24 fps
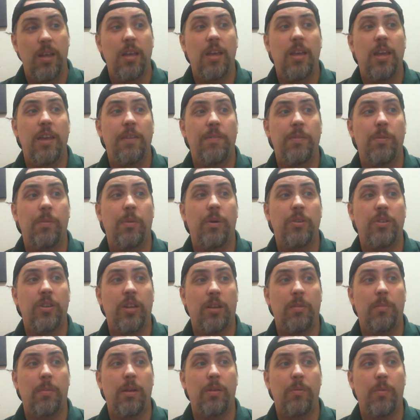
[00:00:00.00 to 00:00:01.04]
If you want to check
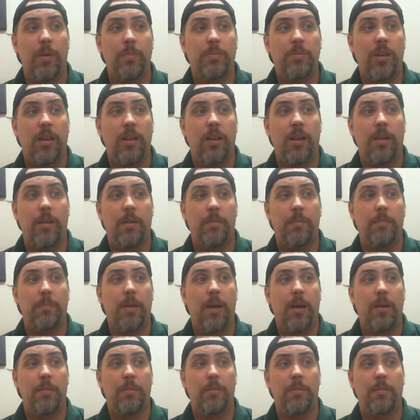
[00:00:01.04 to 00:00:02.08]
out my website
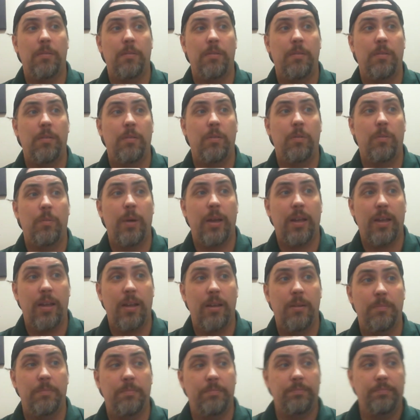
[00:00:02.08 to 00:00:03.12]
about
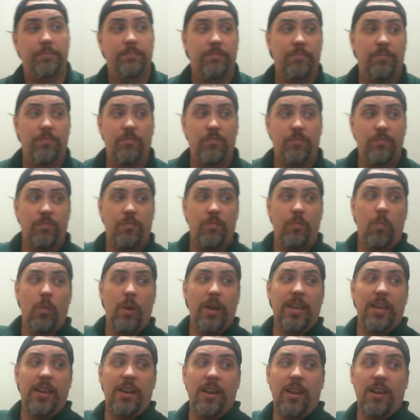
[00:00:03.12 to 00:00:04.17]
Wicca,
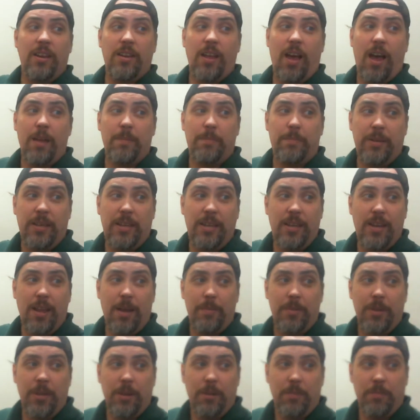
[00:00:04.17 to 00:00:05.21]

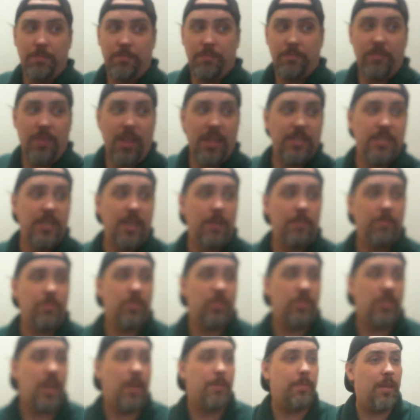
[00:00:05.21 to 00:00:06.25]
wiccan.pw. That's it.
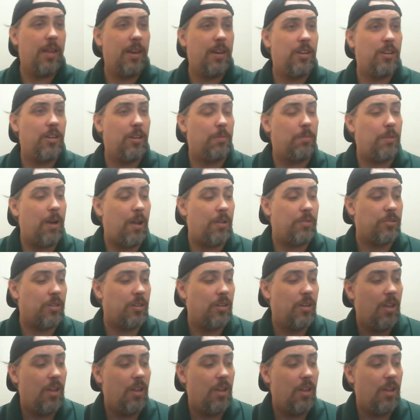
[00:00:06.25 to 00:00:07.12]
Just type that into your browser.